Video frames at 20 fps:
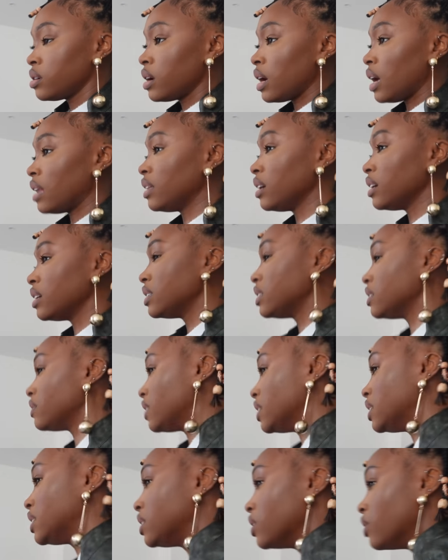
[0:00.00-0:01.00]
I think because of
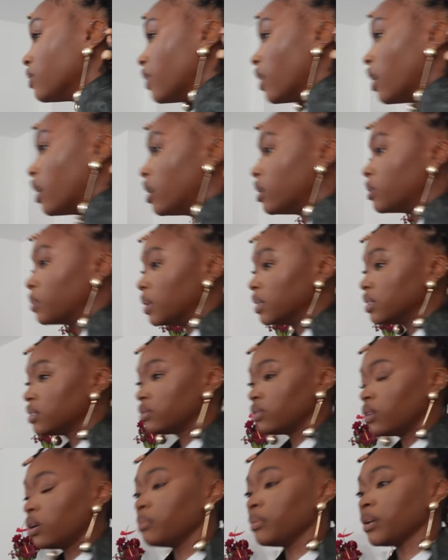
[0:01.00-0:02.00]
the silver hardware, it's
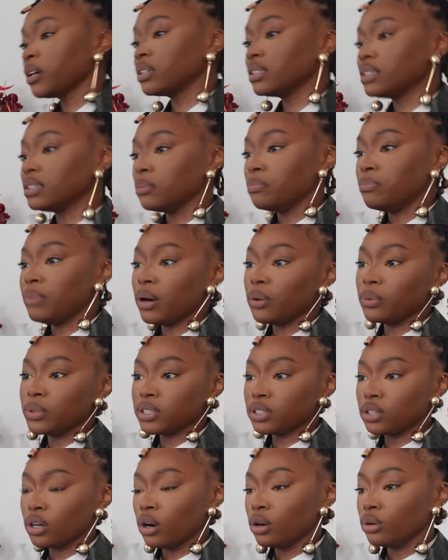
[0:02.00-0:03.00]
throwing me because the belt is
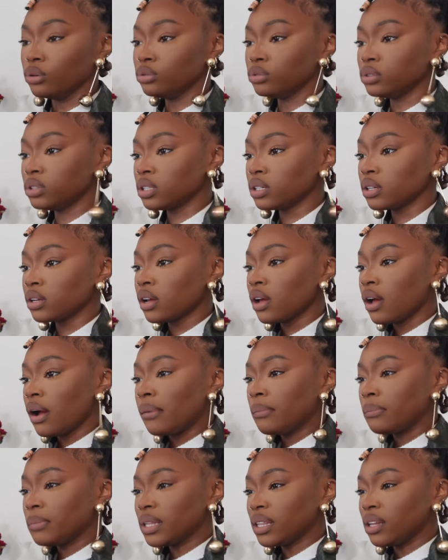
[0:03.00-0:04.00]
gold,
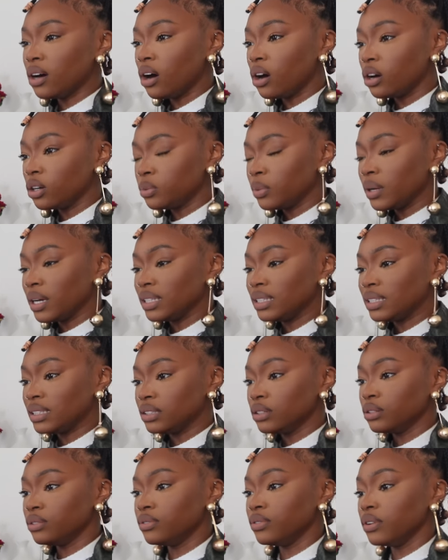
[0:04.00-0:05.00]
but the hardware is
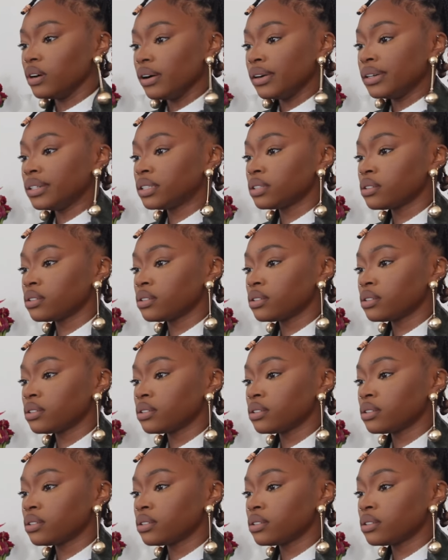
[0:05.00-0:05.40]
silver.